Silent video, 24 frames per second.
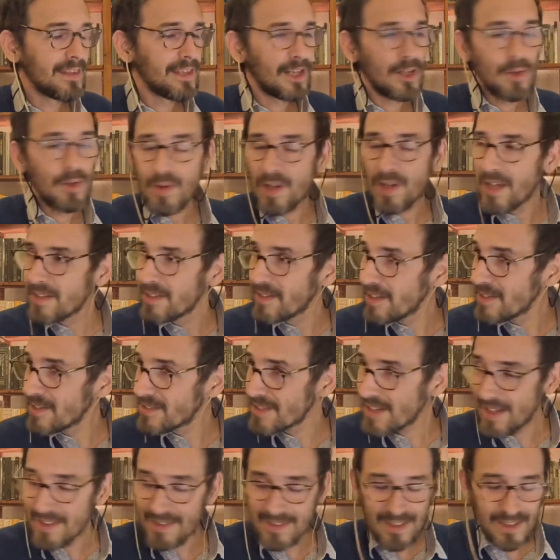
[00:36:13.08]
And they look at
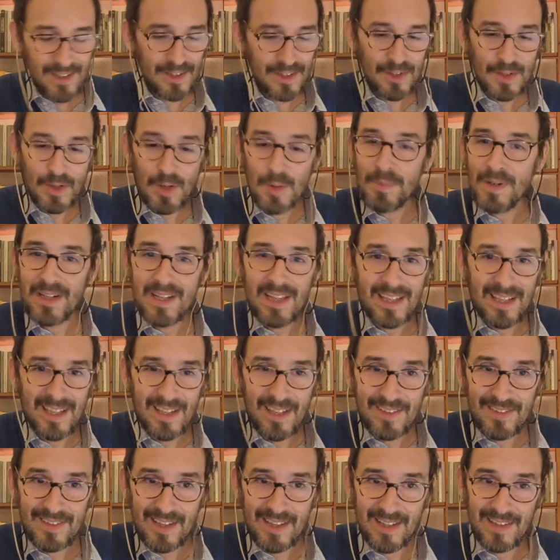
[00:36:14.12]
each other and nobody
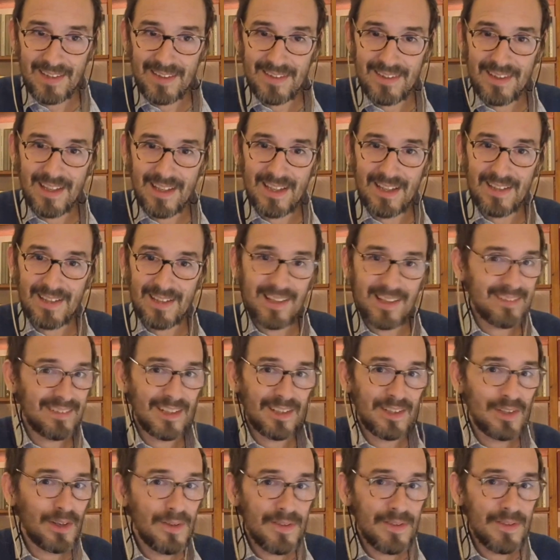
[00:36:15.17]
hears anything. And they
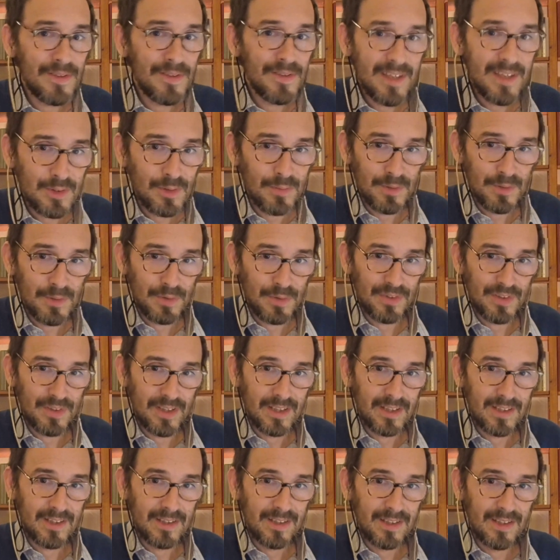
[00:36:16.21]
say, "No, there is no
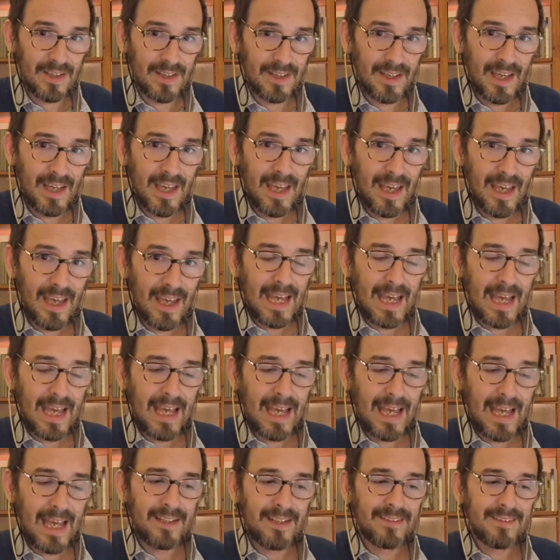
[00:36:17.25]
music."
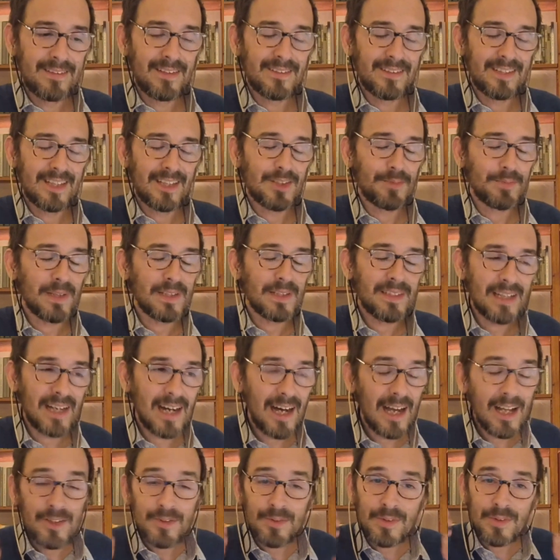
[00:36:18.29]
And he says, "Yes, but
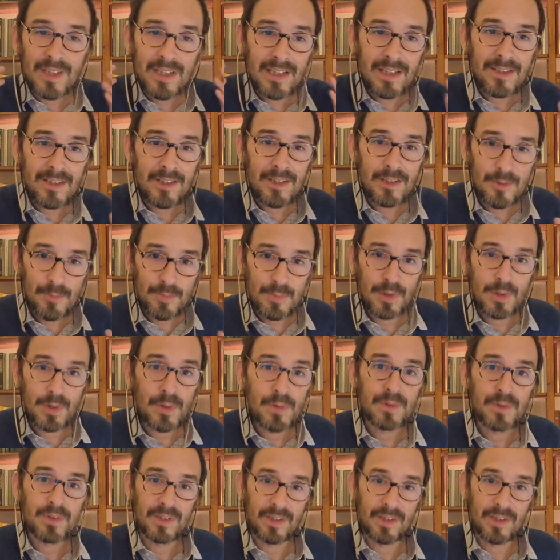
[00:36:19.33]
can't you hear its
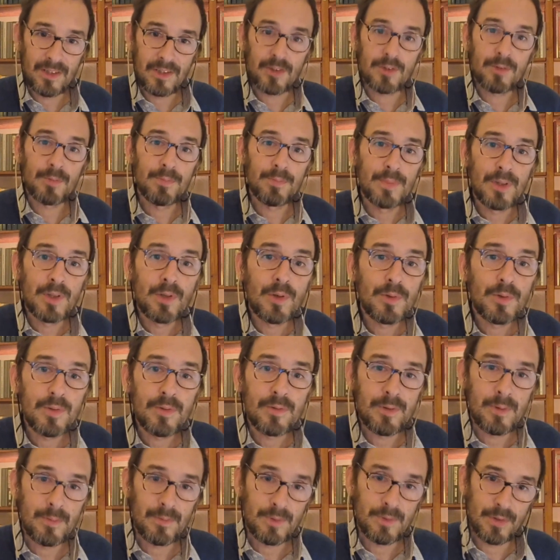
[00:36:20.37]
beauty, this
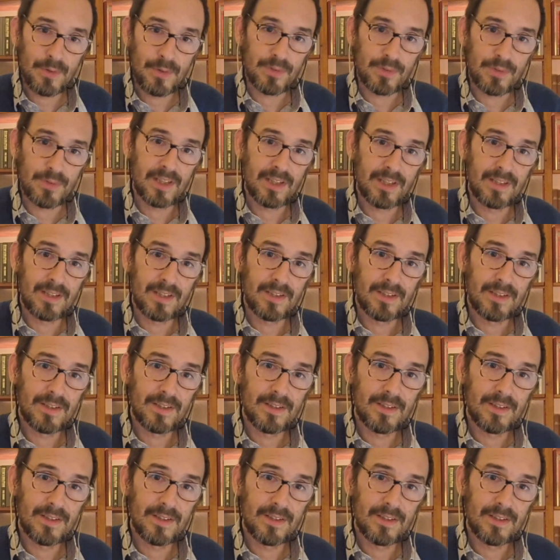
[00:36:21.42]
beautiful music?"